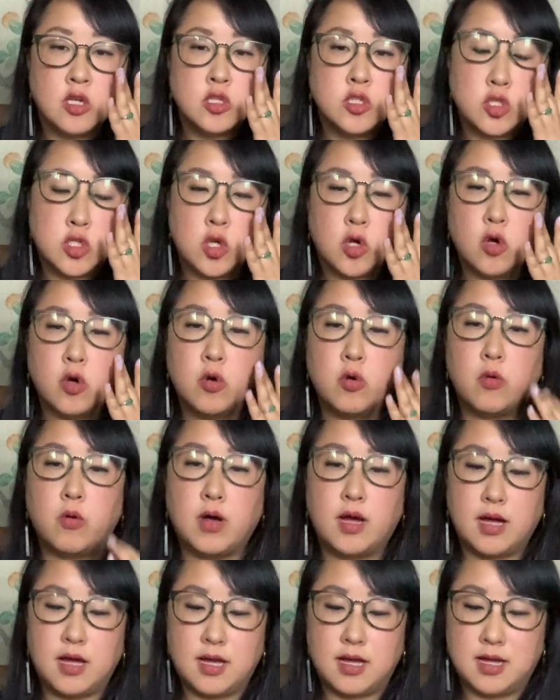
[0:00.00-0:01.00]

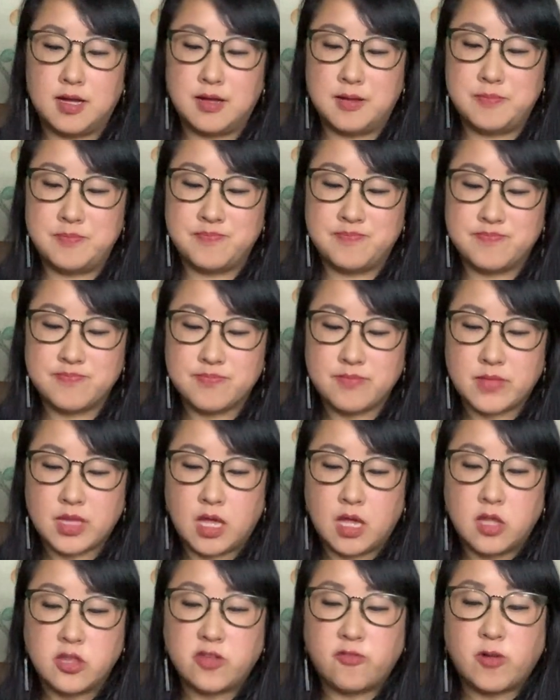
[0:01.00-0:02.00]
So
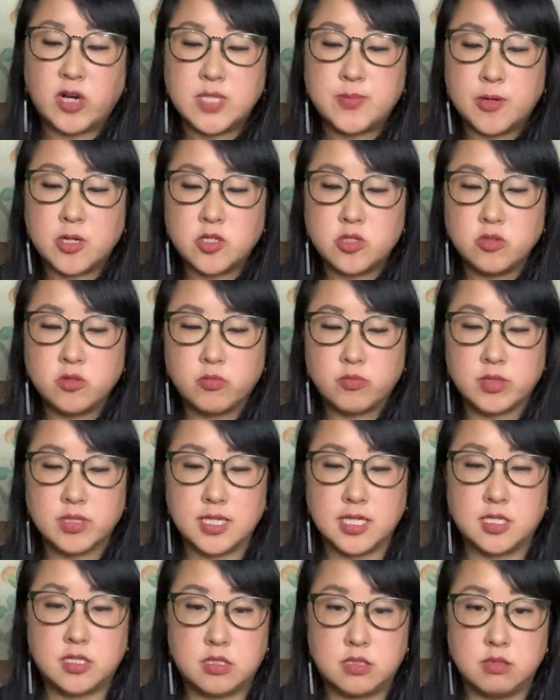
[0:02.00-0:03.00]
the first person who
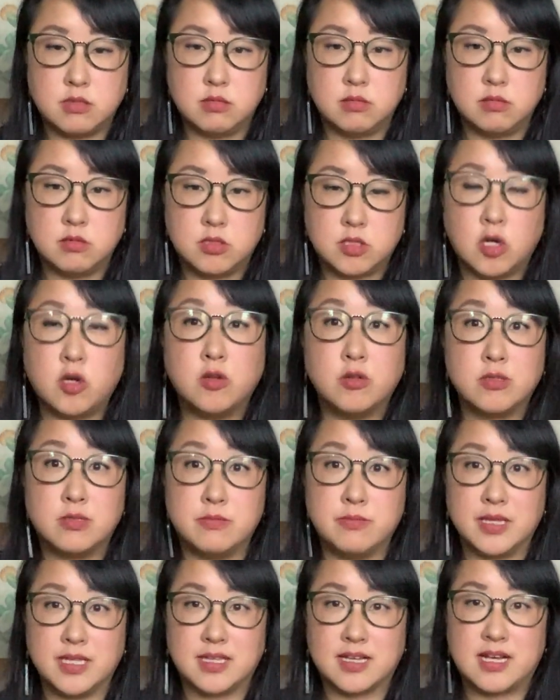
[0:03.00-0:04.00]
really told
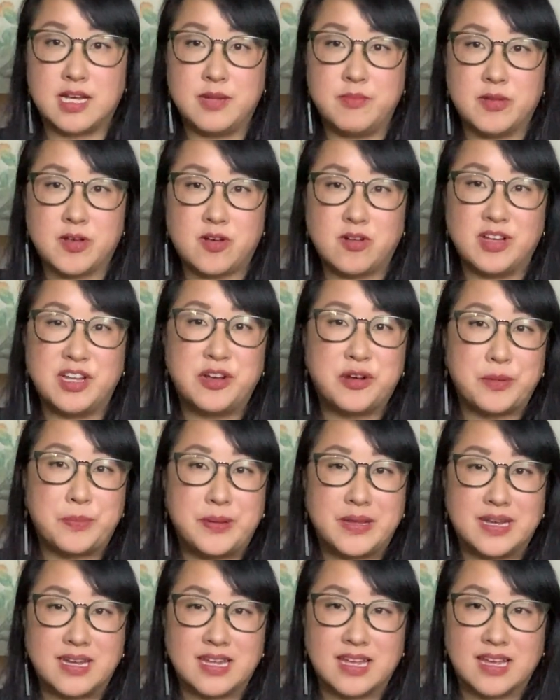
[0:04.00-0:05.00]
me the chemical
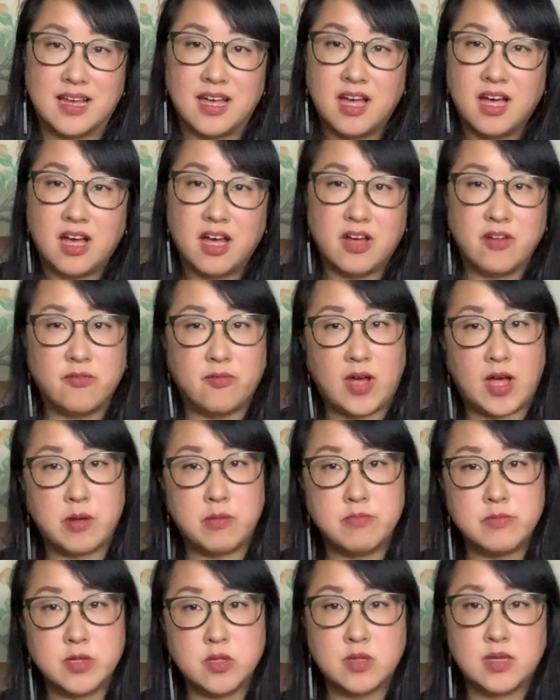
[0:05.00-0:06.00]
underpinning of how
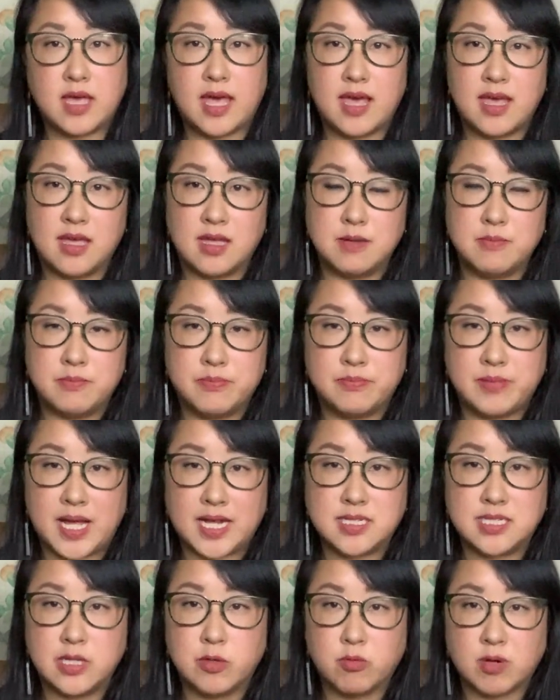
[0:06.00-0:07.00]
milk and
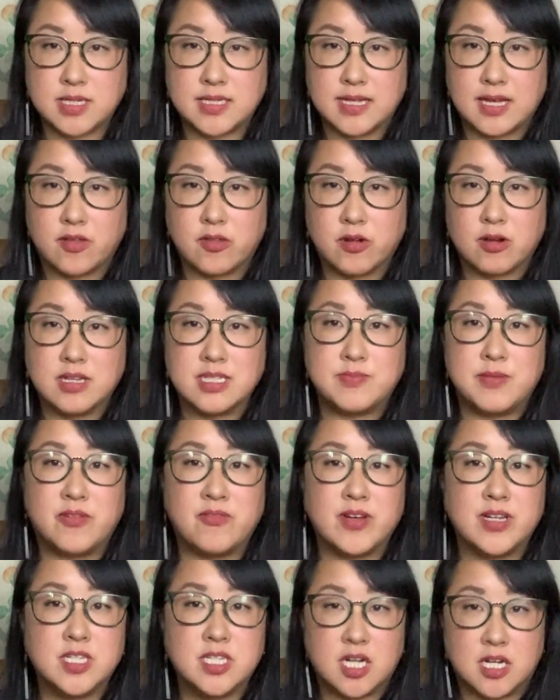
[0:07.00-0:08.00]
black tea work together is my
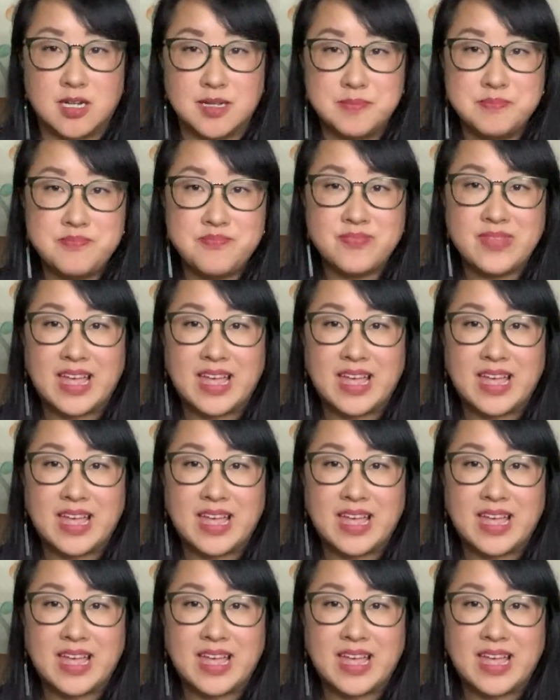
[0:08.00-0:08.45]
friend Don.